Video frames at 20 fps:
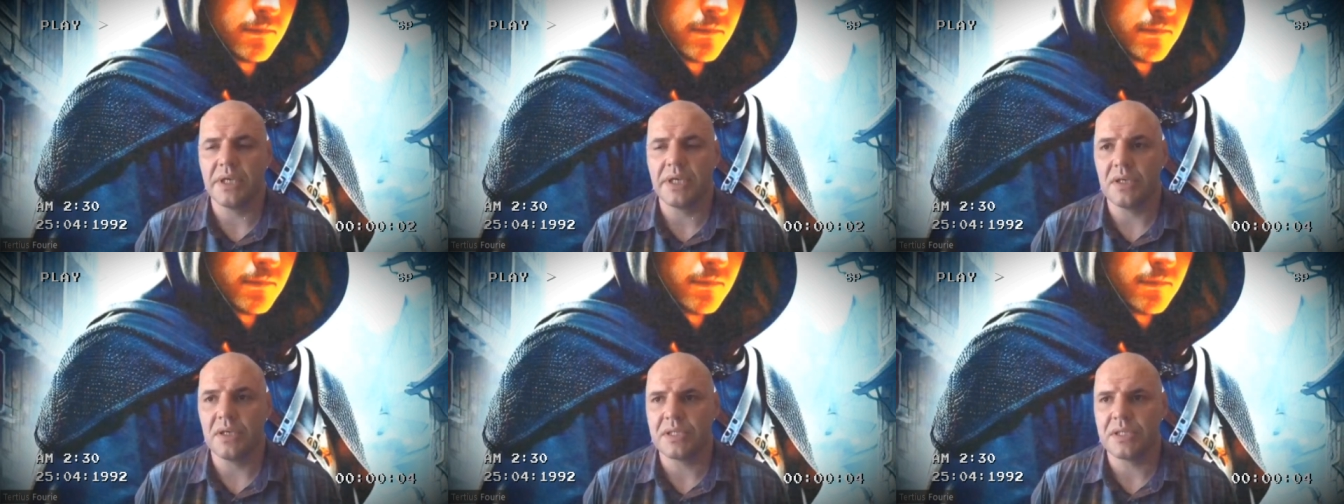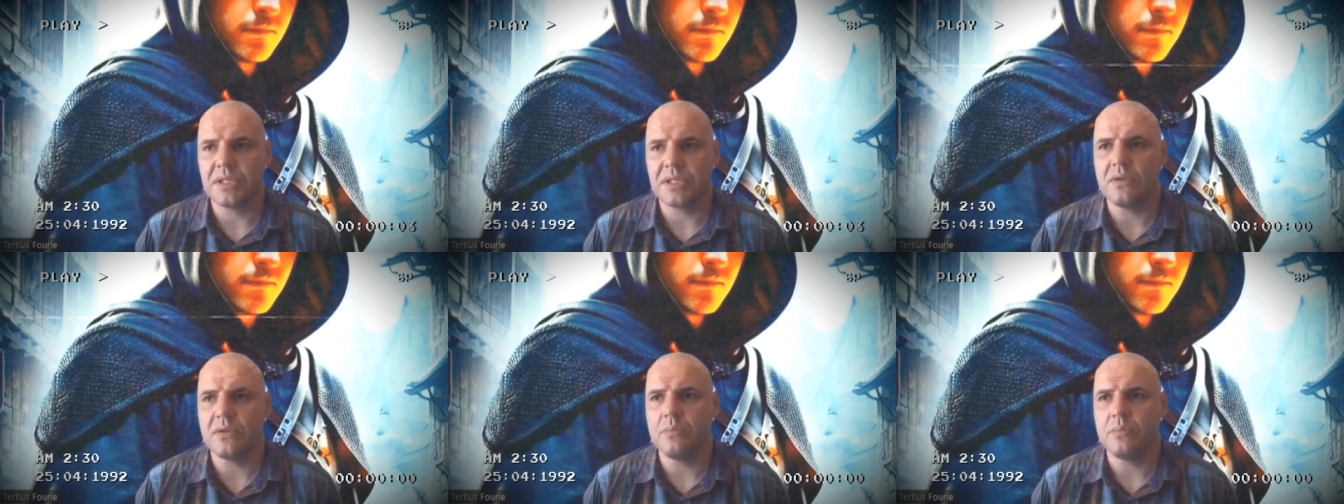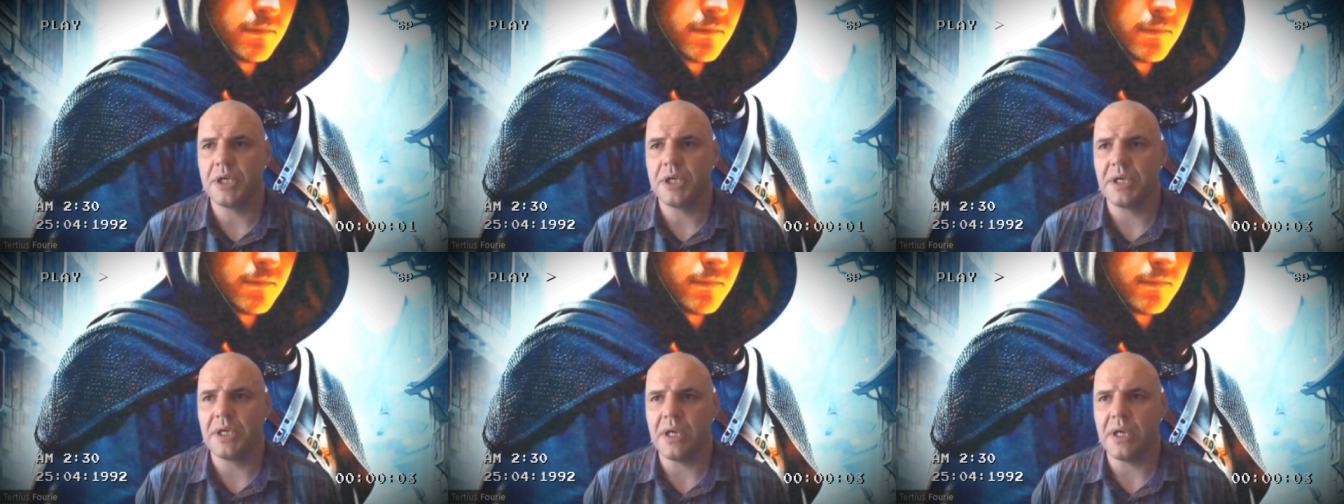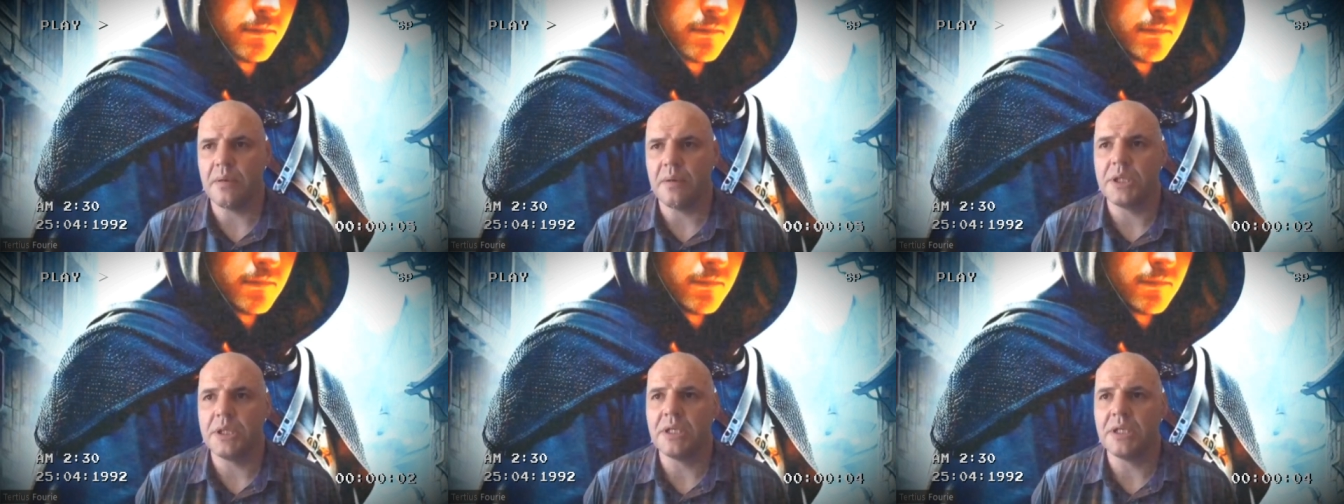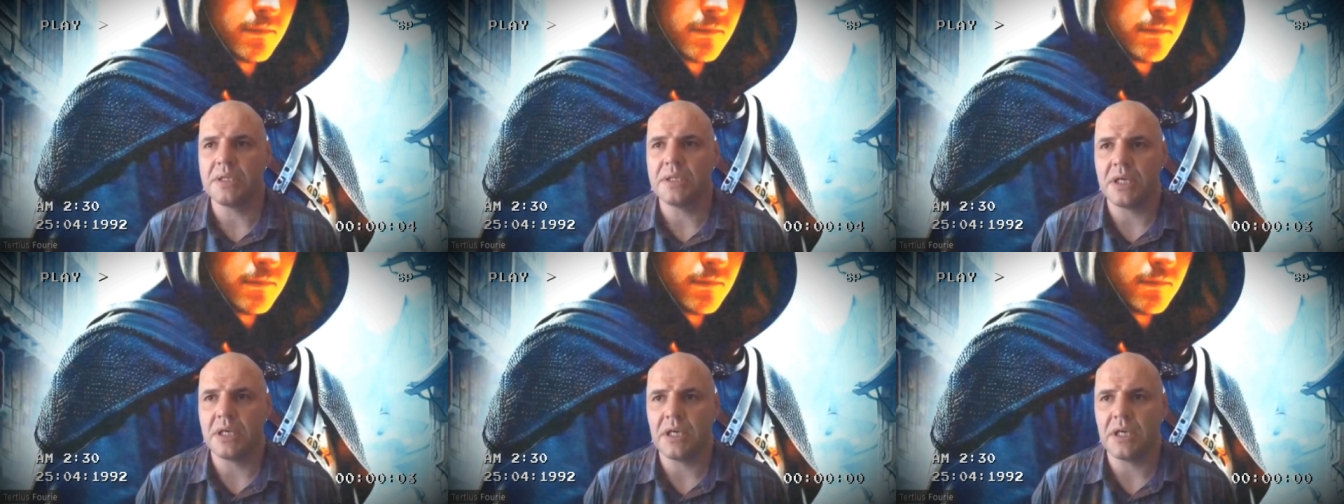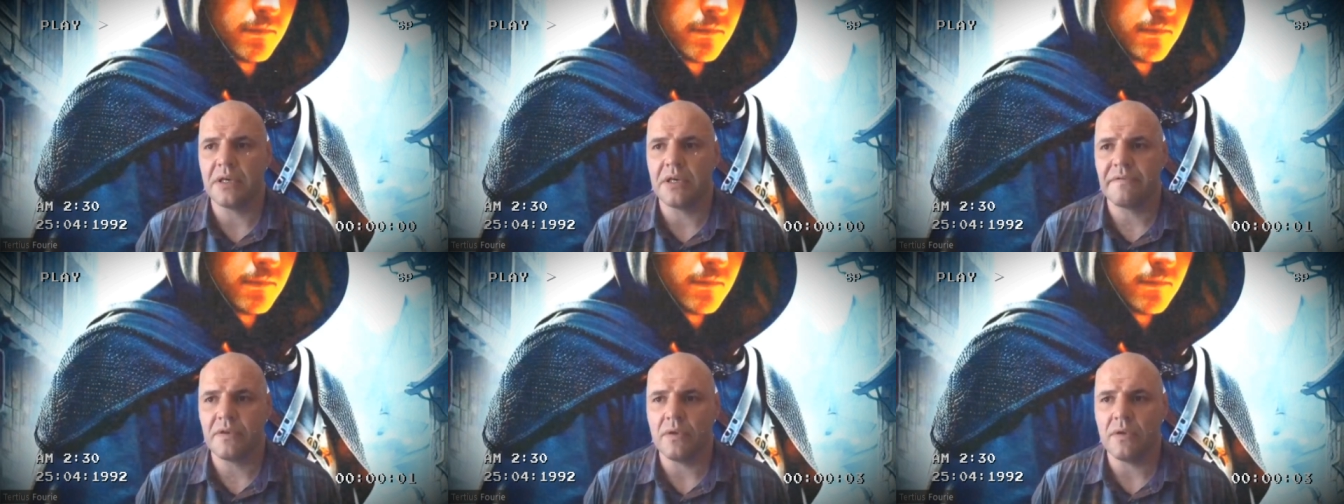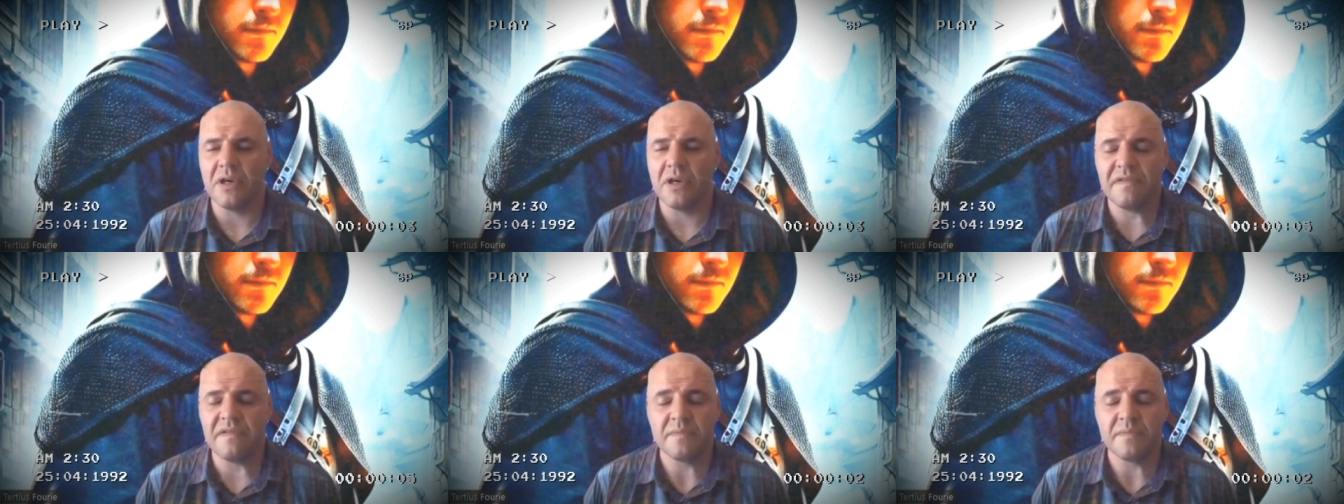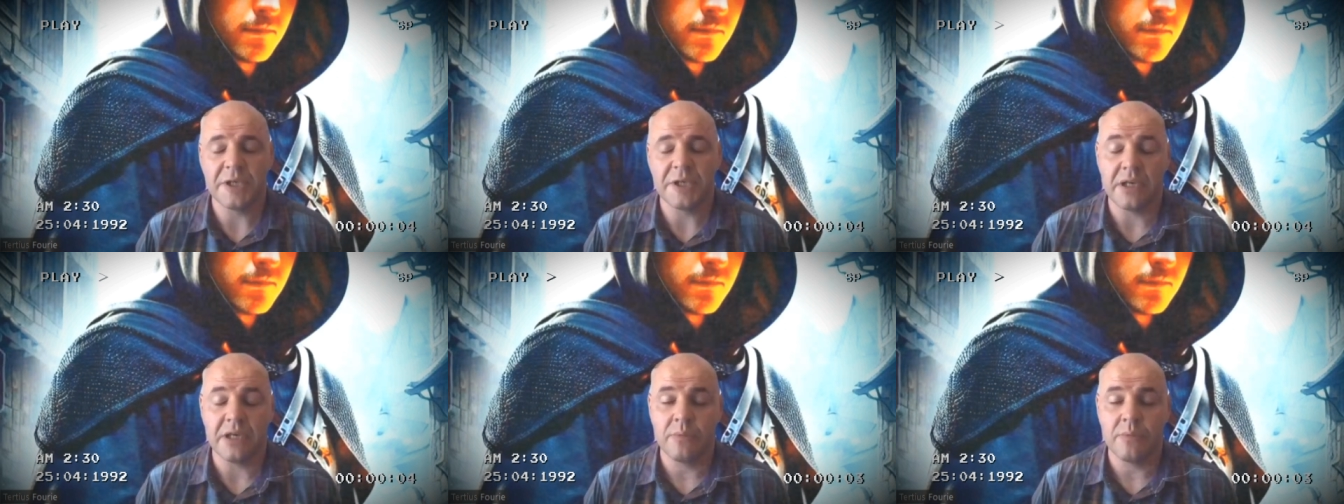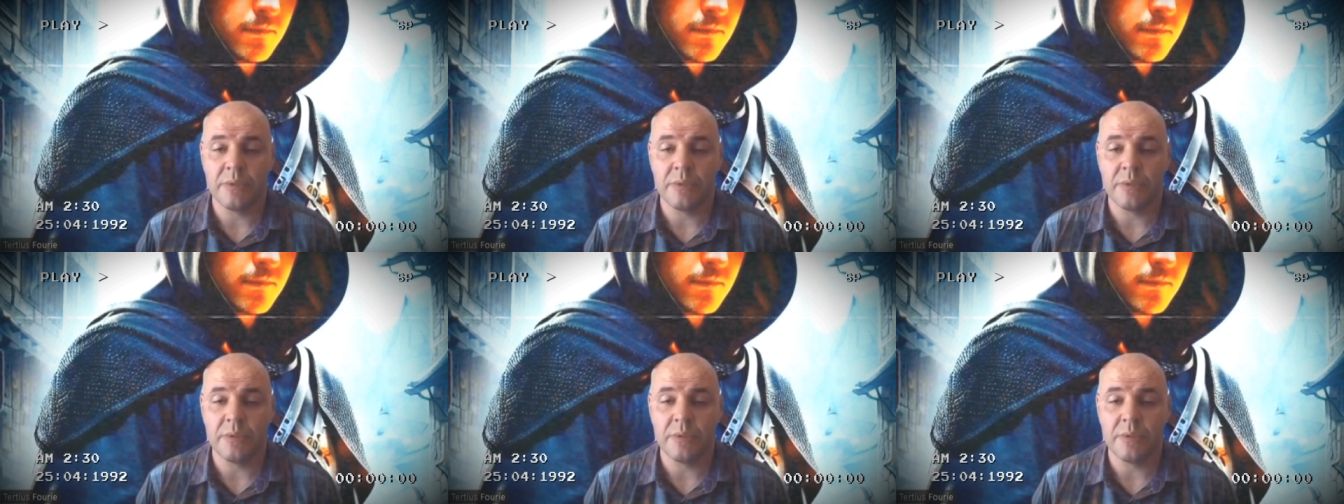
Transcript: they are still my neighbor, and I have to love my